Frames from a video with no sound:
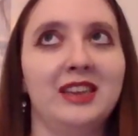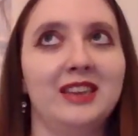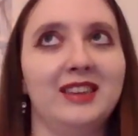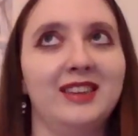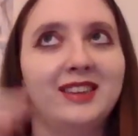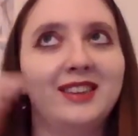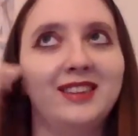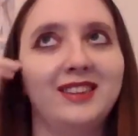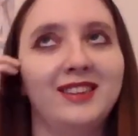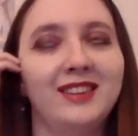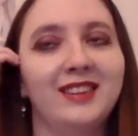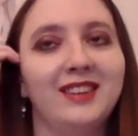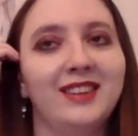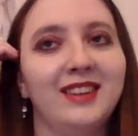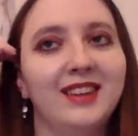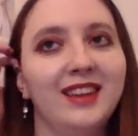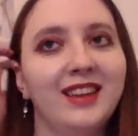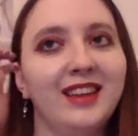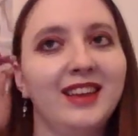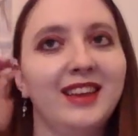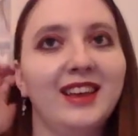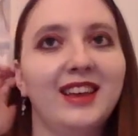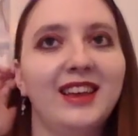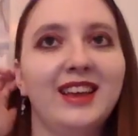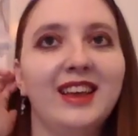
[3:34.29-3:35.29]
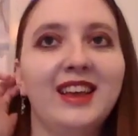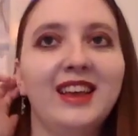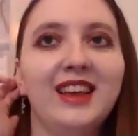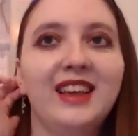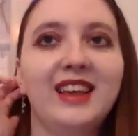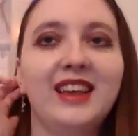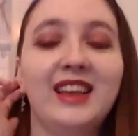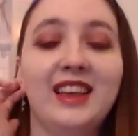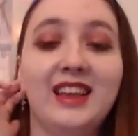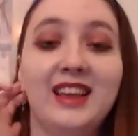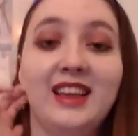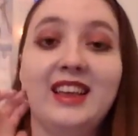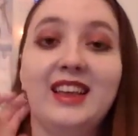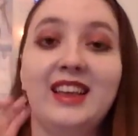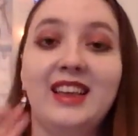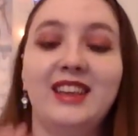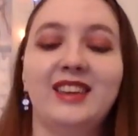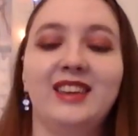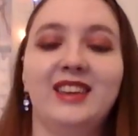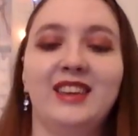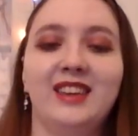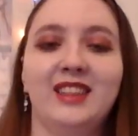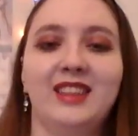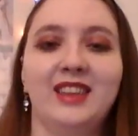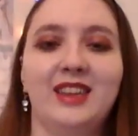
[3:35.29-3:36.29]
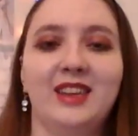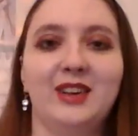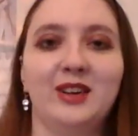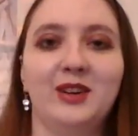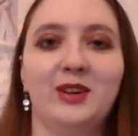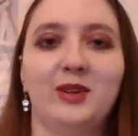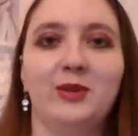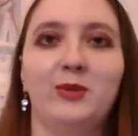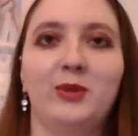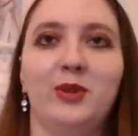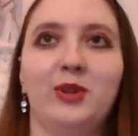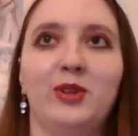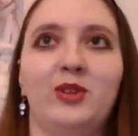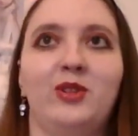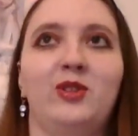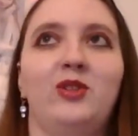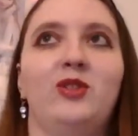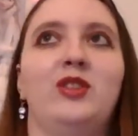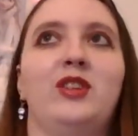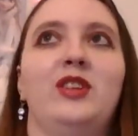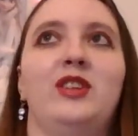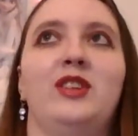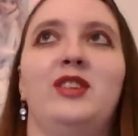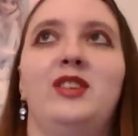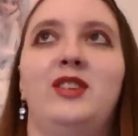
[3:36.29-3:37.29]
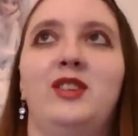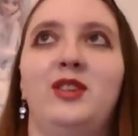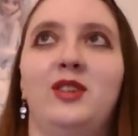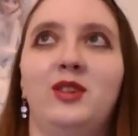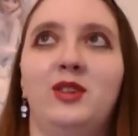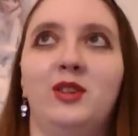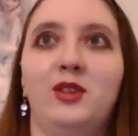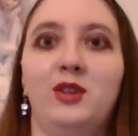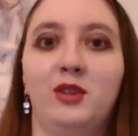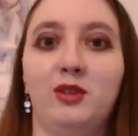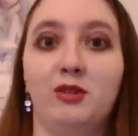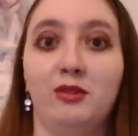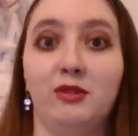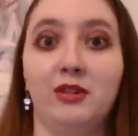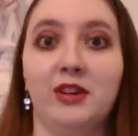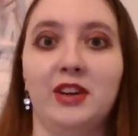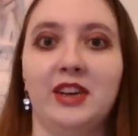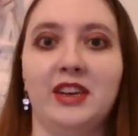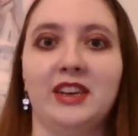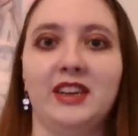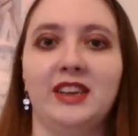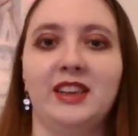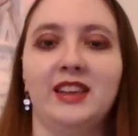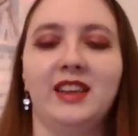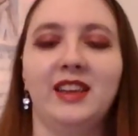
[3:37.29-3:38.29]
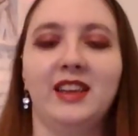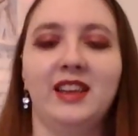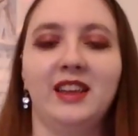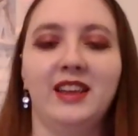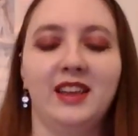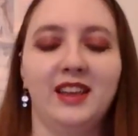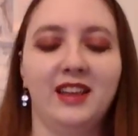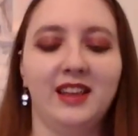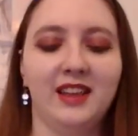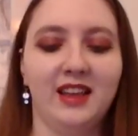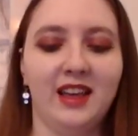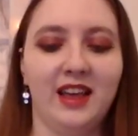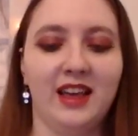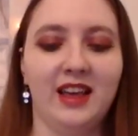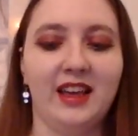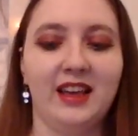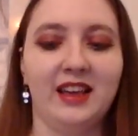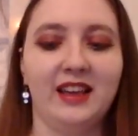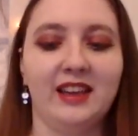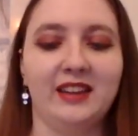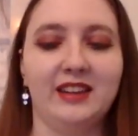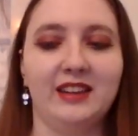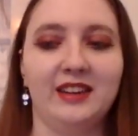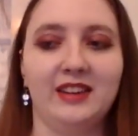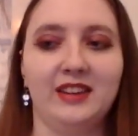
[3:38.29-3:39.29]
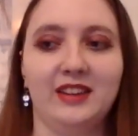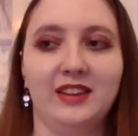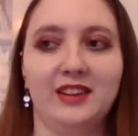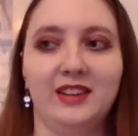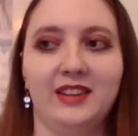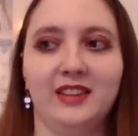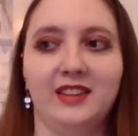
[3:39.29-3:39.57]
this in the theater was just great and